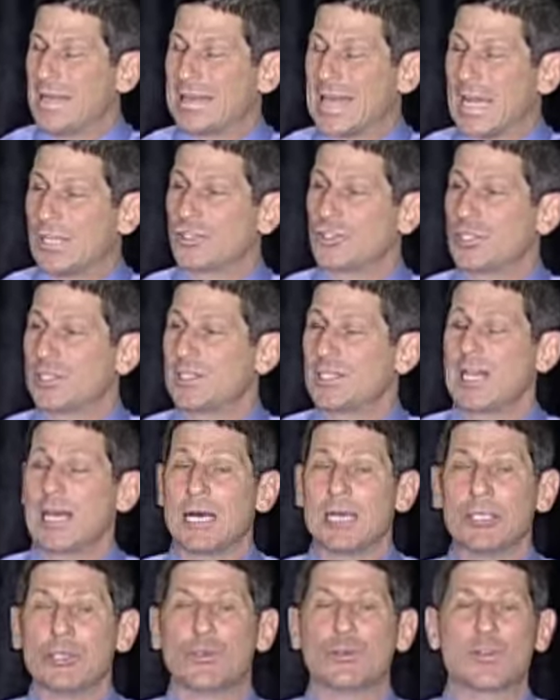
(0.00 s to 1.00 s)
But that should
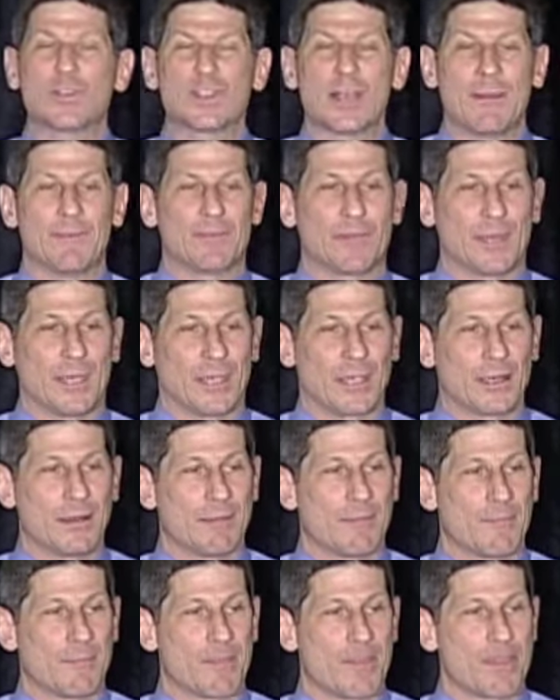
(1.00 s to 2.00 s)
tell you
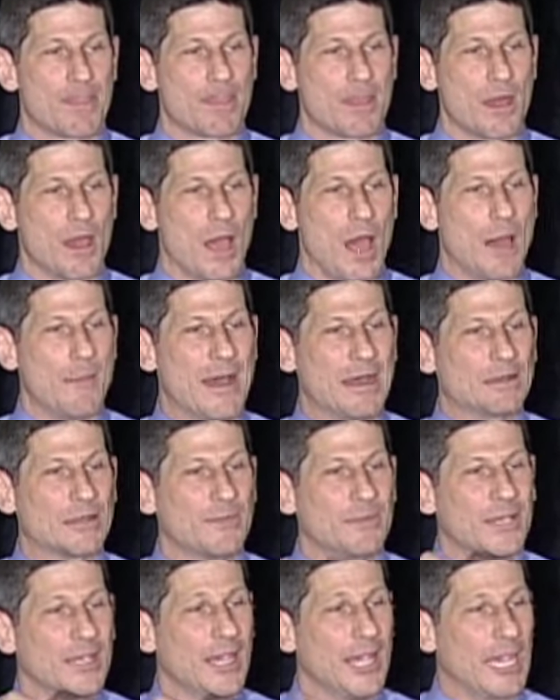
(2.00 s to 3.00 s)
something
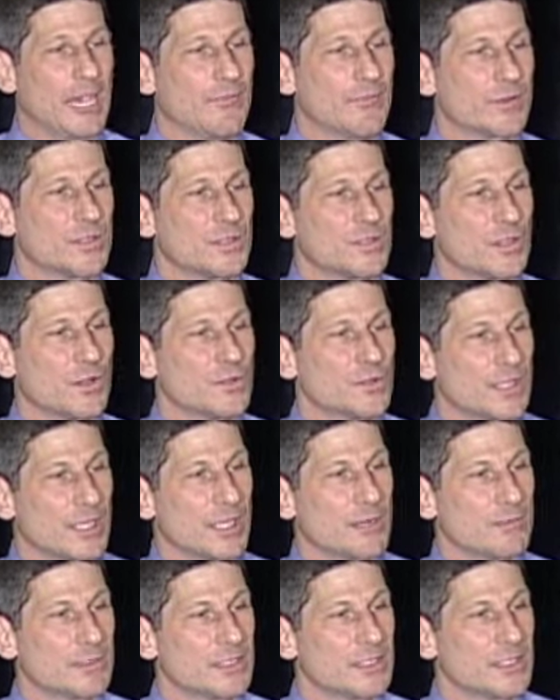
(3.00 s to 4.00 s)
about the behavior
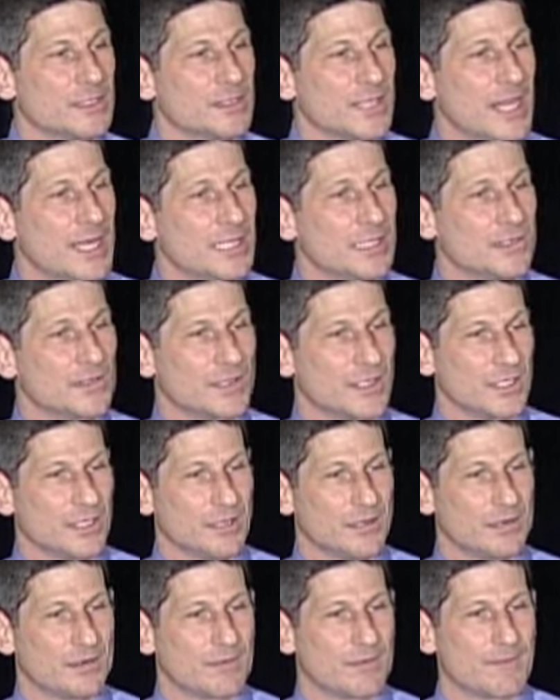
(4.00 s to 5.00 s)
associated with
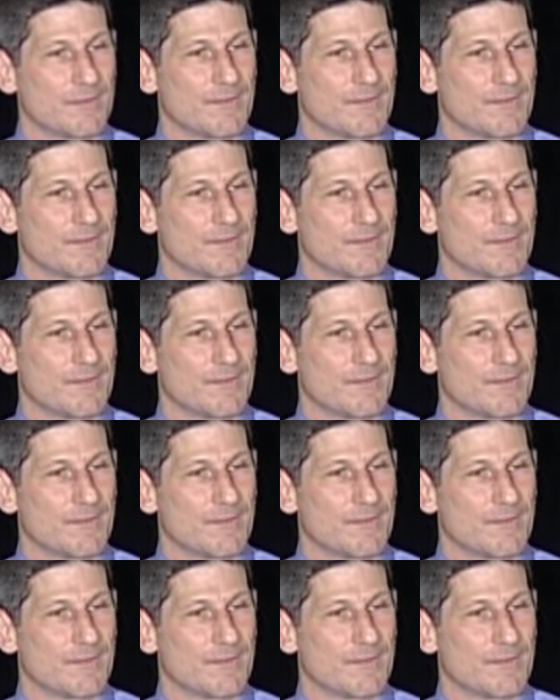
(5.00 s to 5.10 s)
dishonesty.